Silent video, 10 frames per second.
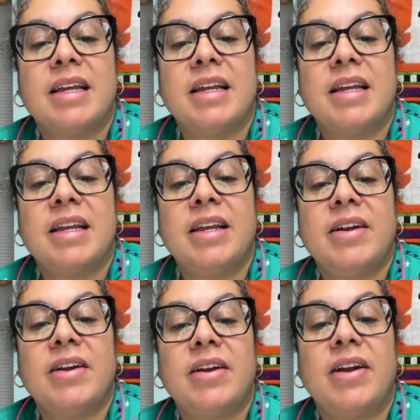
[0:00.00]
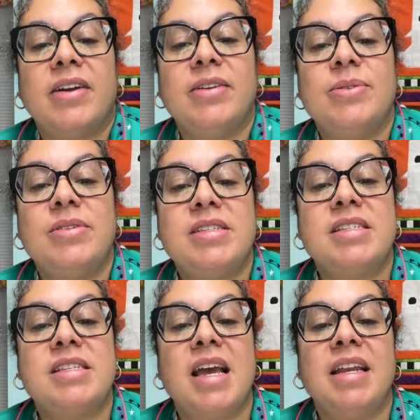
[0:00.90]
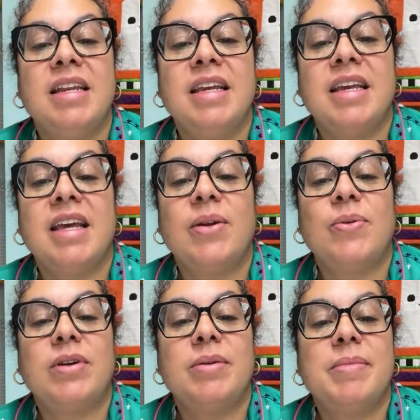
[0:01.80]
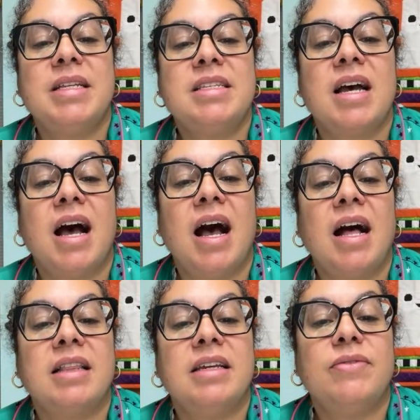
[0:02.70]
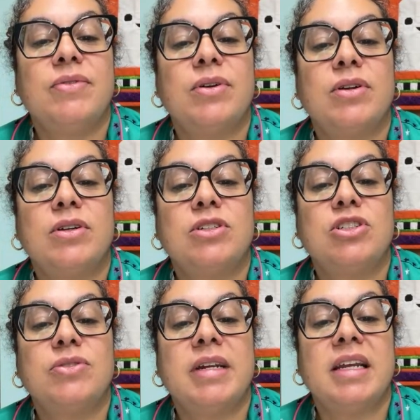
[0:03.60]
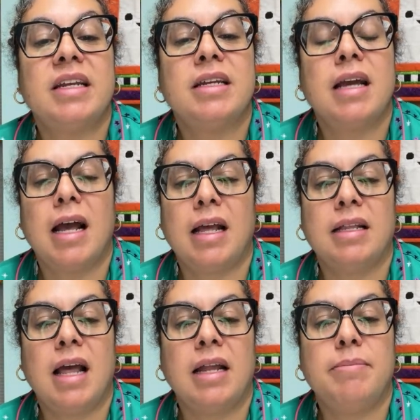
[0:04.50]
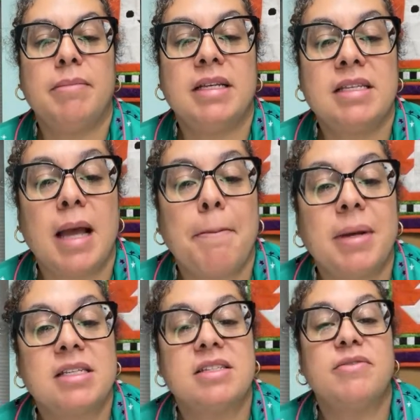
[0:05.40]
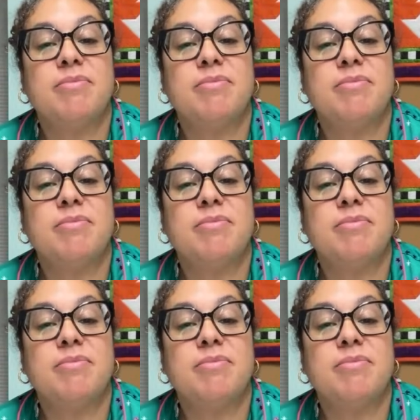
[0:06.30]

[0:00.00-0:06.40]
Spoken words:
Here. Are you sending an ornament to Holly for her tree? I must have